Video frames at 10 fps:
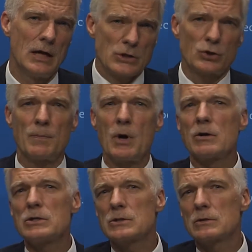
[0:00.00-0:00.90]
So
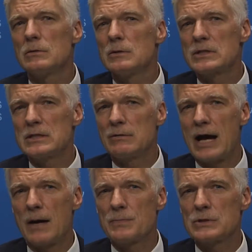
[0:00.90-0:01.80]
tomorrow's schools need to
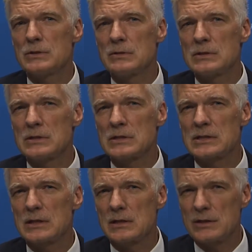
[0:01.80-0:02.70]
help students
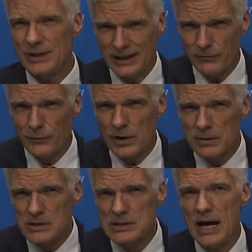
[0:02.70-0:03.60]
think for
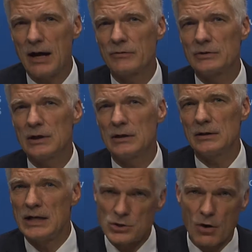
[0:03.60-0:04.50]
themselves
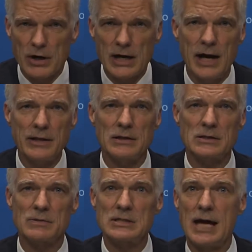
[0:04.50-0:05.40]
and join
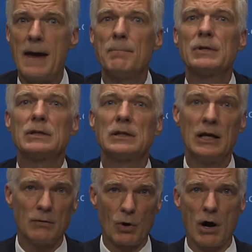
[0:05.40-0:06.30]
others with empathy
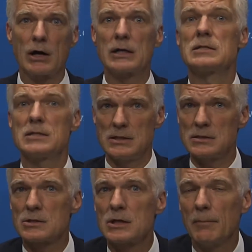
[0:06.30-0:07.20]
in work and
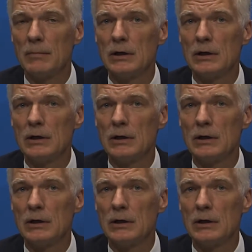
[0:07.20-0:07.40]
citizenship.